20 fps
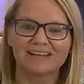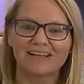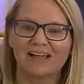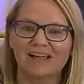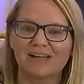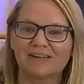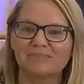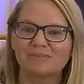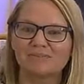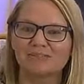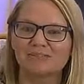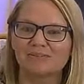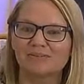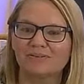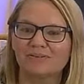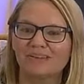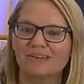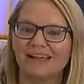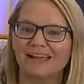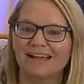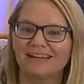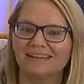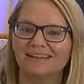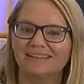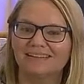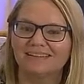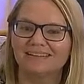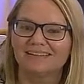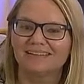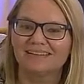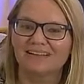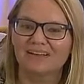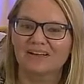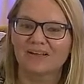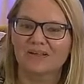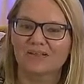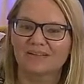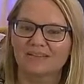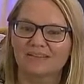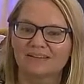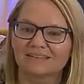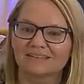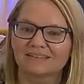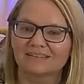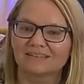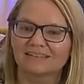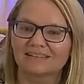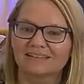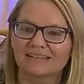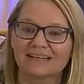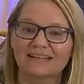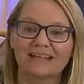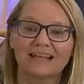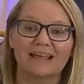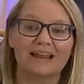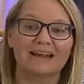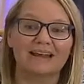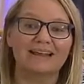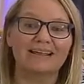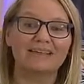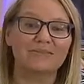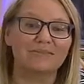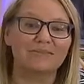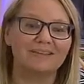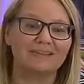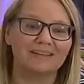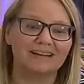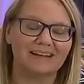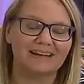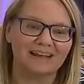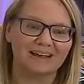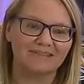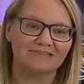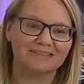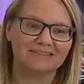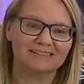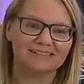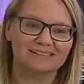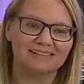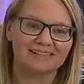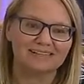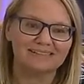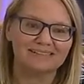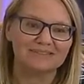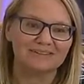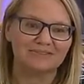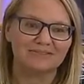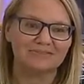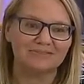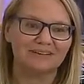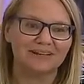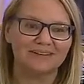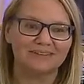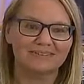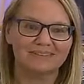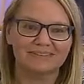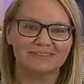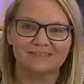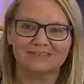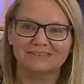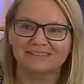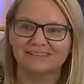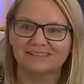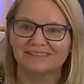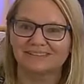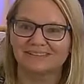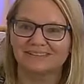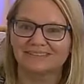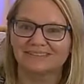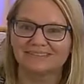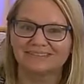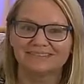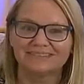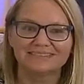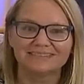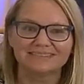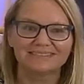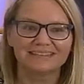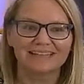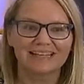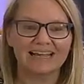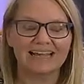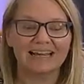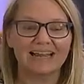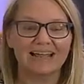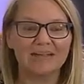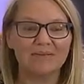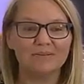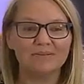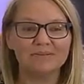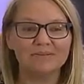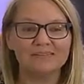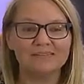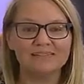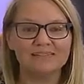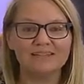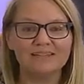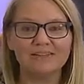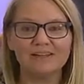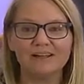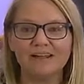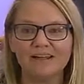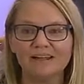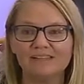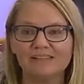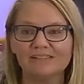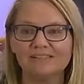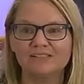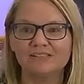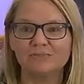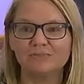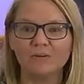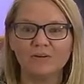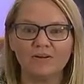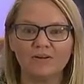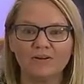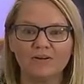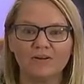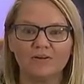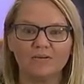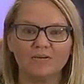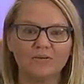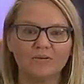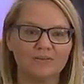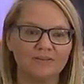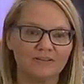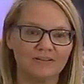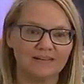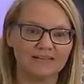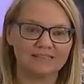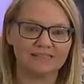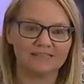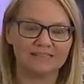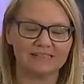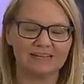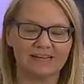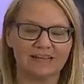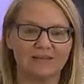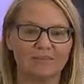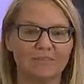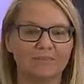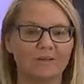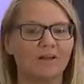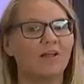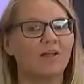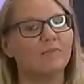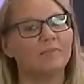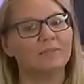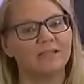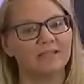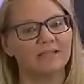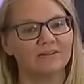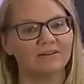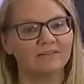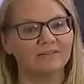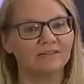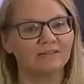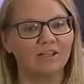I'm so glad that anything that I have to say is of value to you. And I will see you guys tomorrow or the next day, but I'll be here.